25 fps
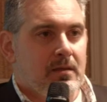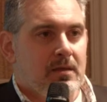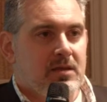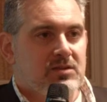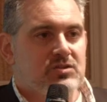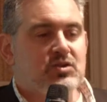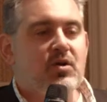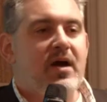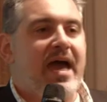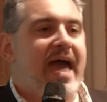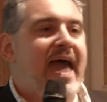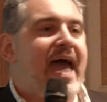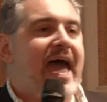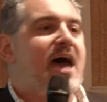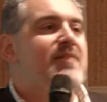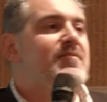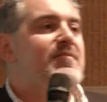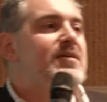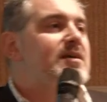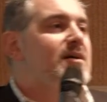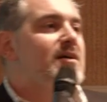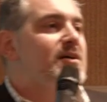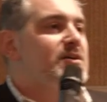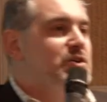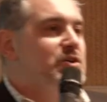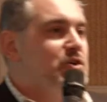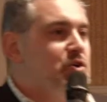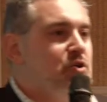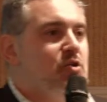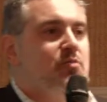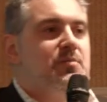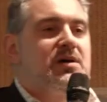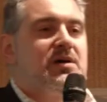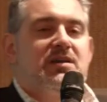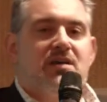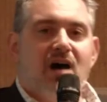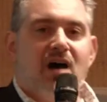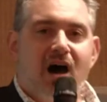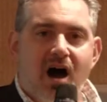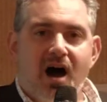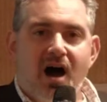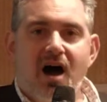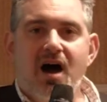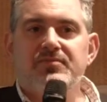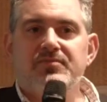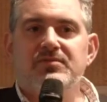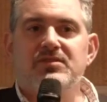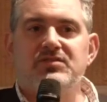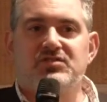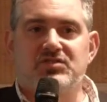So having a human
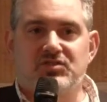on the